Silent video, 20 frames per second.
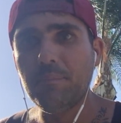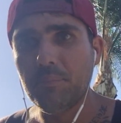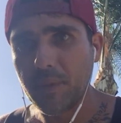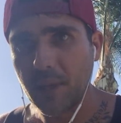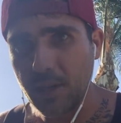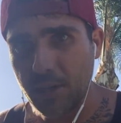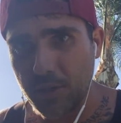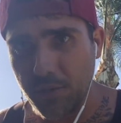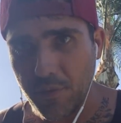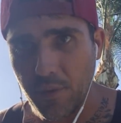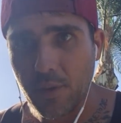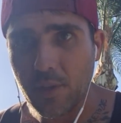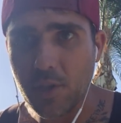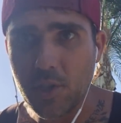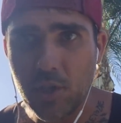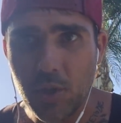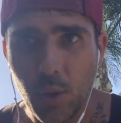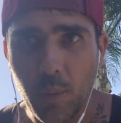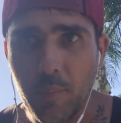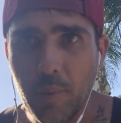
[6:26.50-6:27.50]
and it's for the
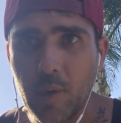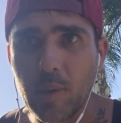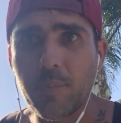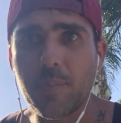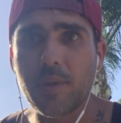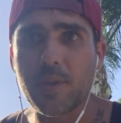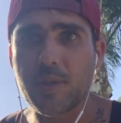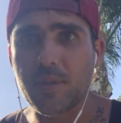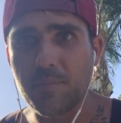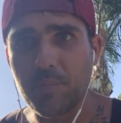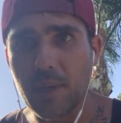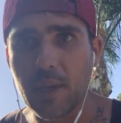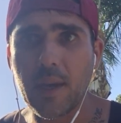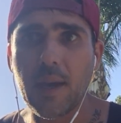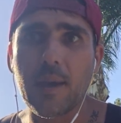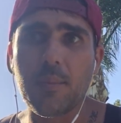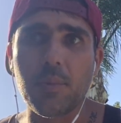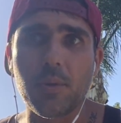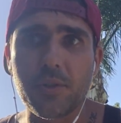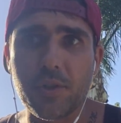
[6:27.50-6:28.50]
sole purpose of being
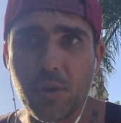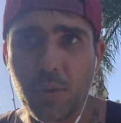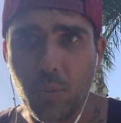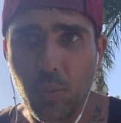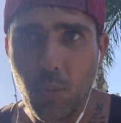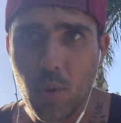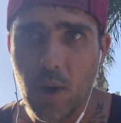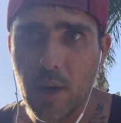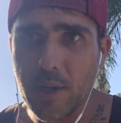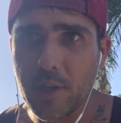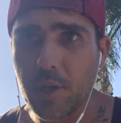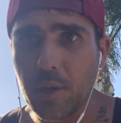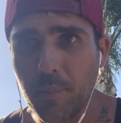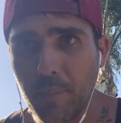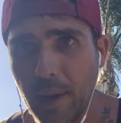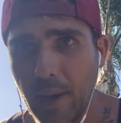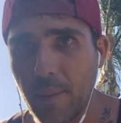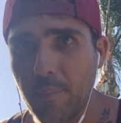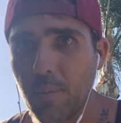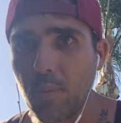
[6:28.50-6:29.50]
able to run your
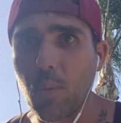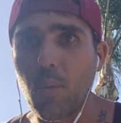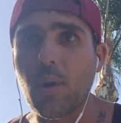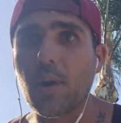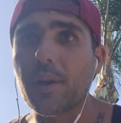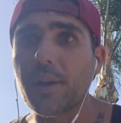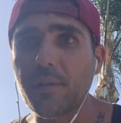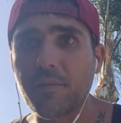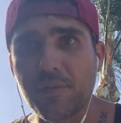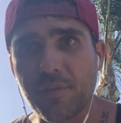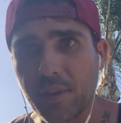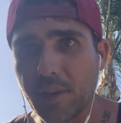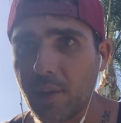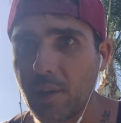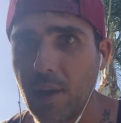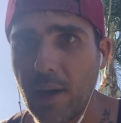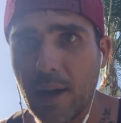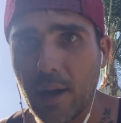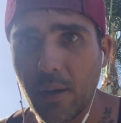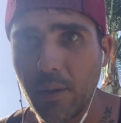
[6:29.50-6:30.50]
paperwork and
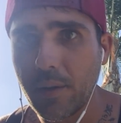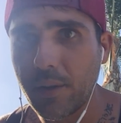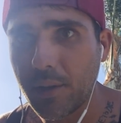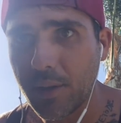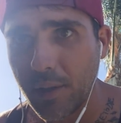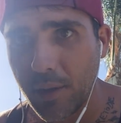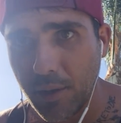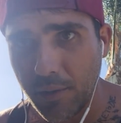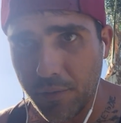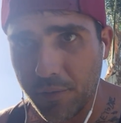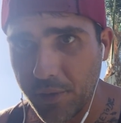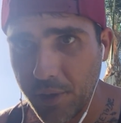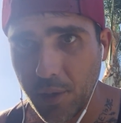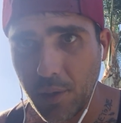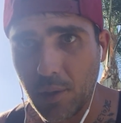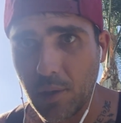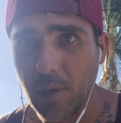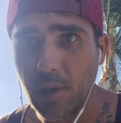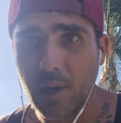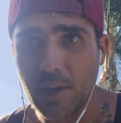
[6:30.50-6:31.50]
figure out if
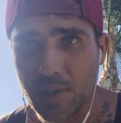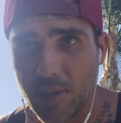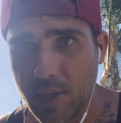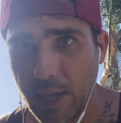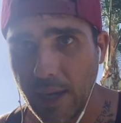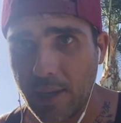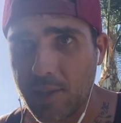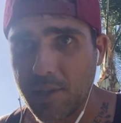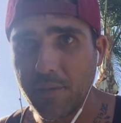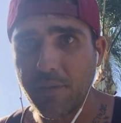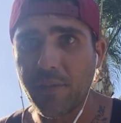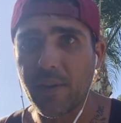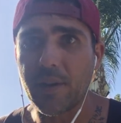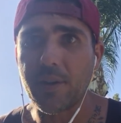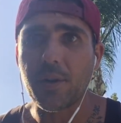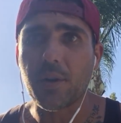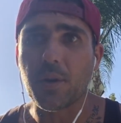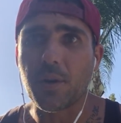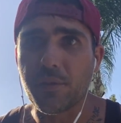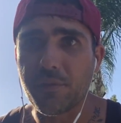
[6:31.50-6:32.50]
you're a sex
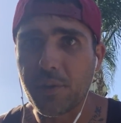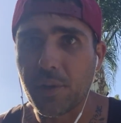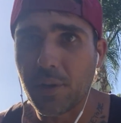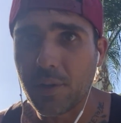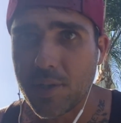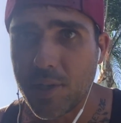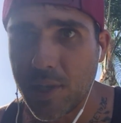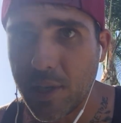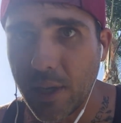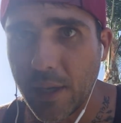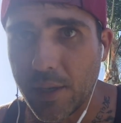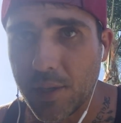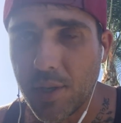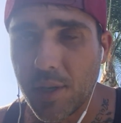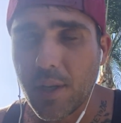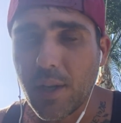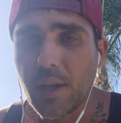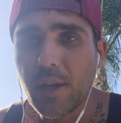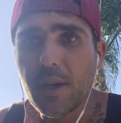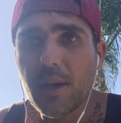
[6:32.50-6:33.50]
offender or if you're a
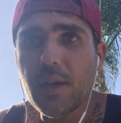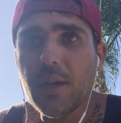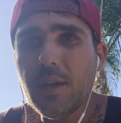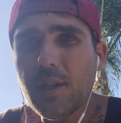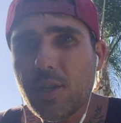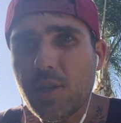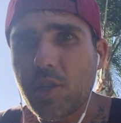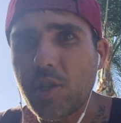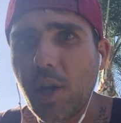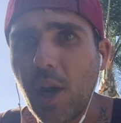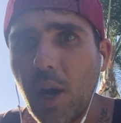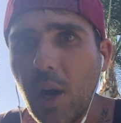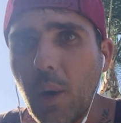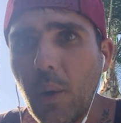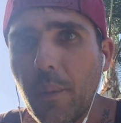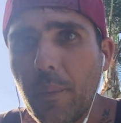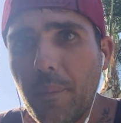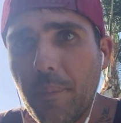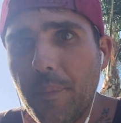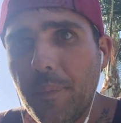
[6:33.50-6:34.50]
snitch.
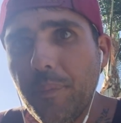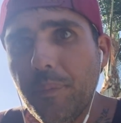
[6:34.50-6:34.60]
So